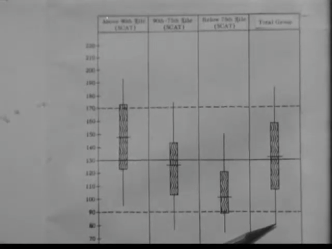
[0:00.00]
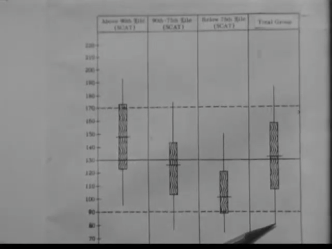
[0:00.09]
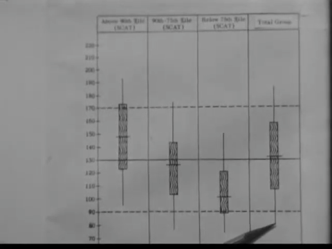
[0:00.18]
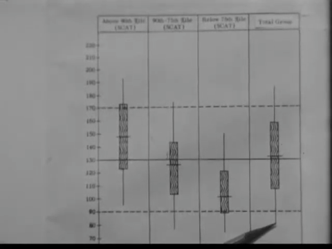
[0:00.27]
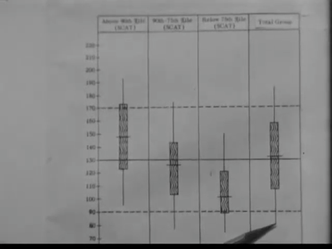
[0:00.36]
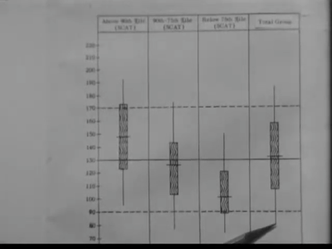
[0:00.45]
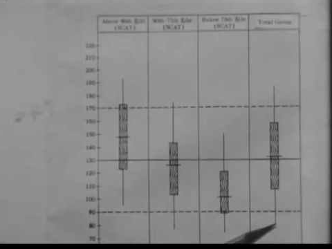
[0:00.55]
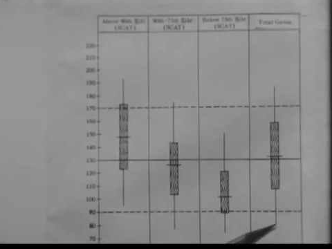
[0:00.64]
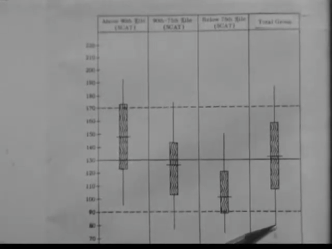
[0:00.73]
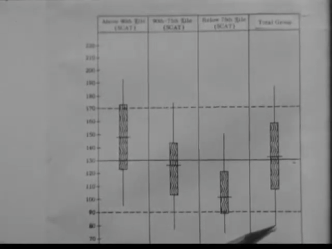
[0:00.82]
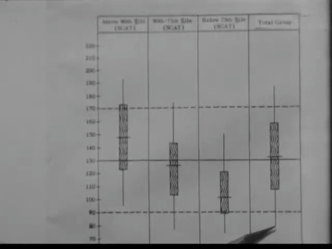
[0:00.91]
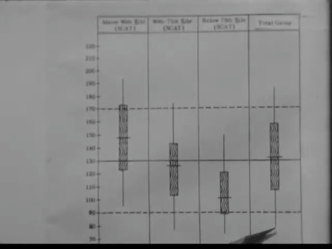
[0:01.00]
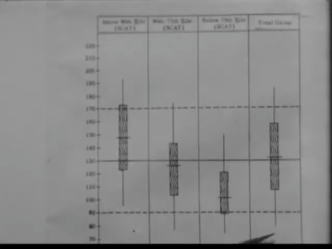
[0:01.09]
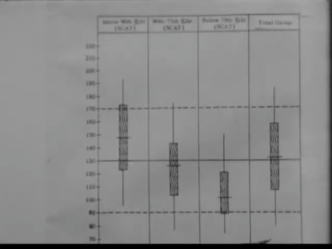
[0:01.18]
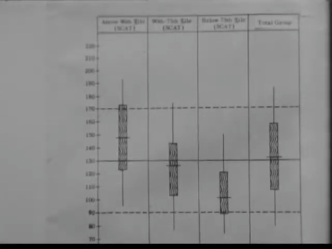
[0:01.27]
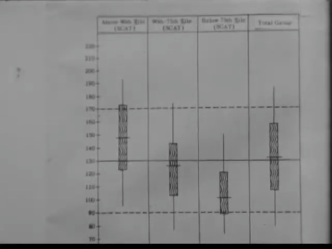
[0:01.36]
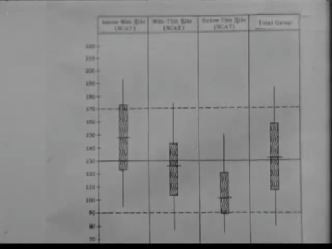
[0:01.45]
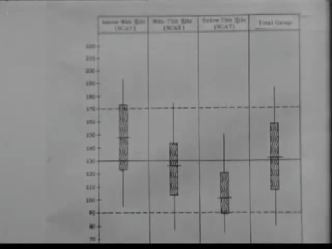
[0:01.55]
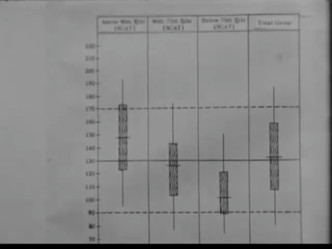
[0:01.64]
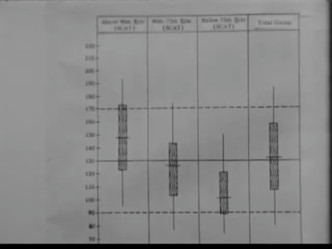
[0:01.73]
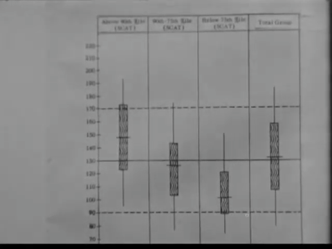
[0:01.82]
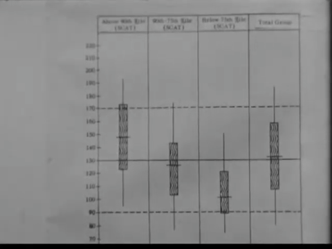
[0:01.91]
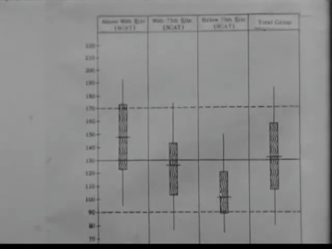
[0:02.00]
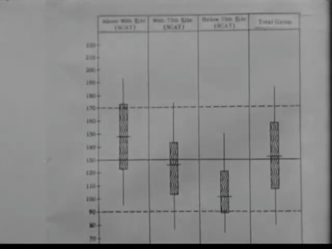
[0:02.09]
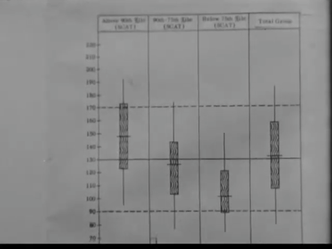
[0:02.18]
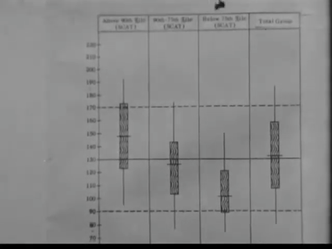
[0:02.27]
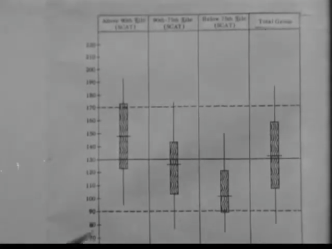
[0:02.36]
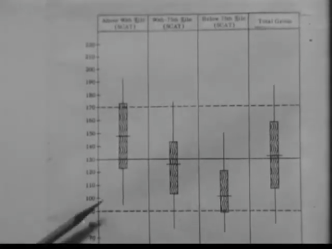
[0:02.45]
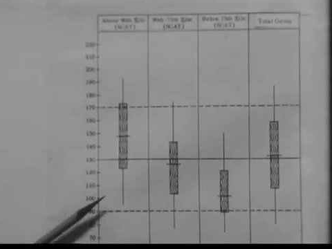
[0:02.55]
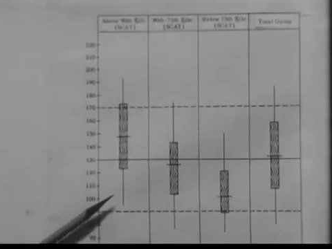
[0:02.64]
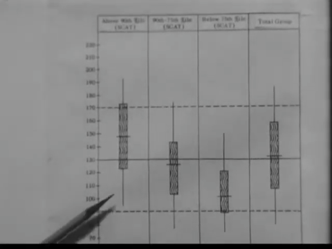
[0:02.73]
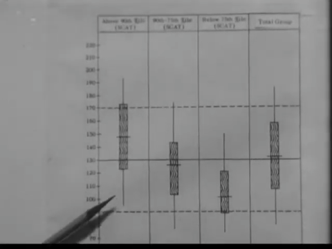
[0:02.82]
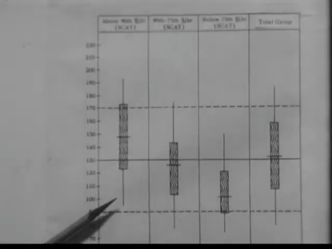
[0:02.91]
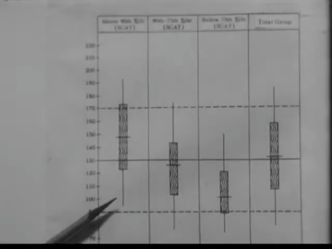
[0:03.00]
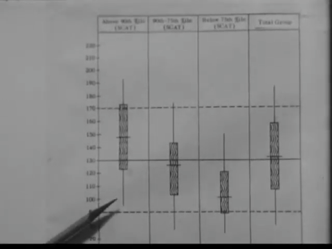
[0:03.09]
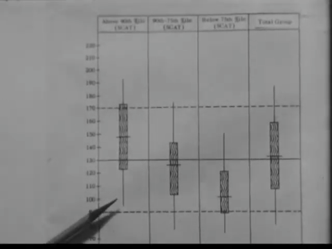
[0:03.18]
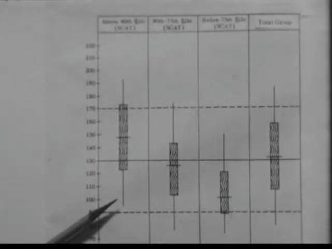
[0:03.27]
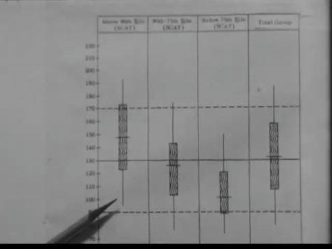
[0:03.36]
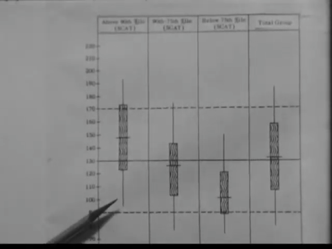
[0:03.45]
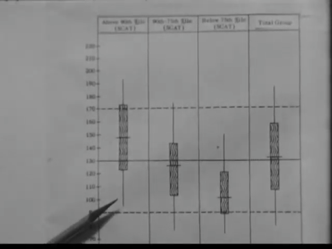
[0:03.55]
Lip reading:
[unreadable: no face in view]